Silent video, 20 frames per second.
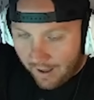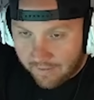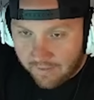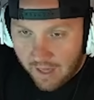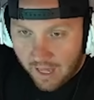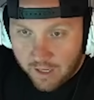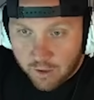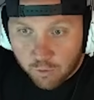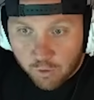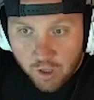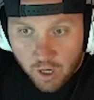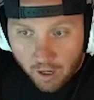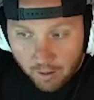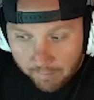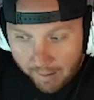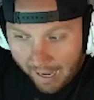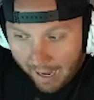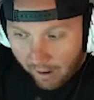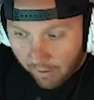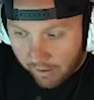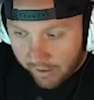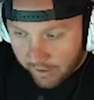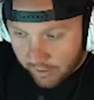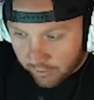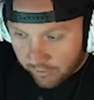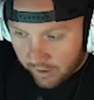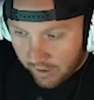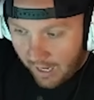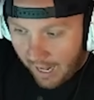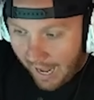and then you come out and
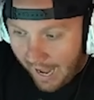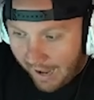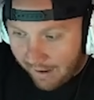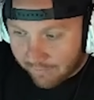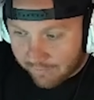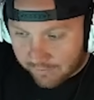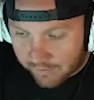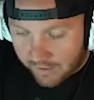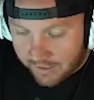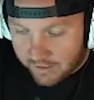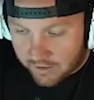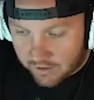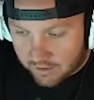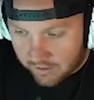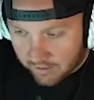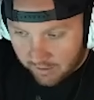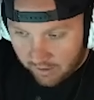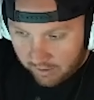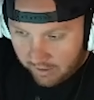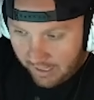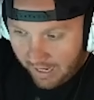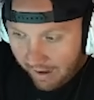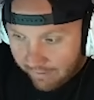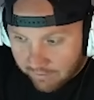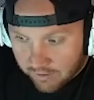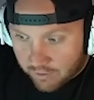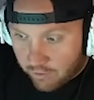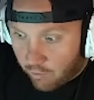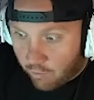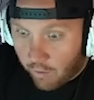you can have like
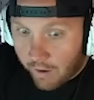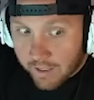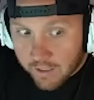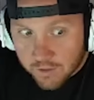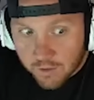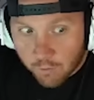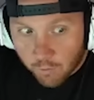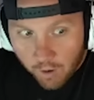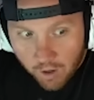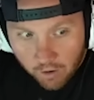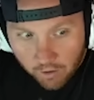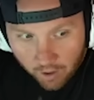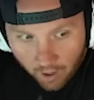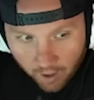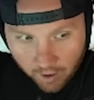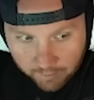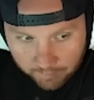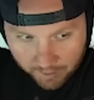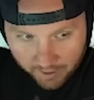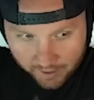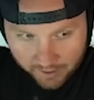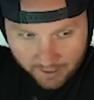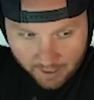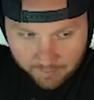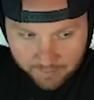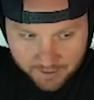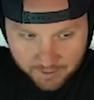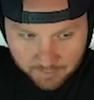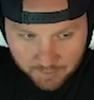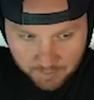this crazy rare gun, man.
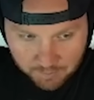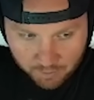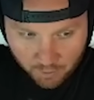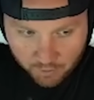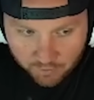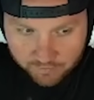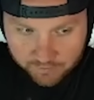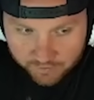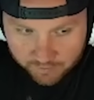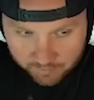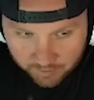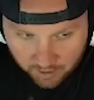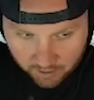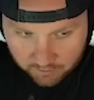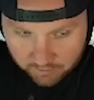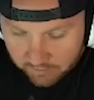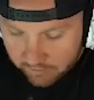I mean, it'd be perfect, bro.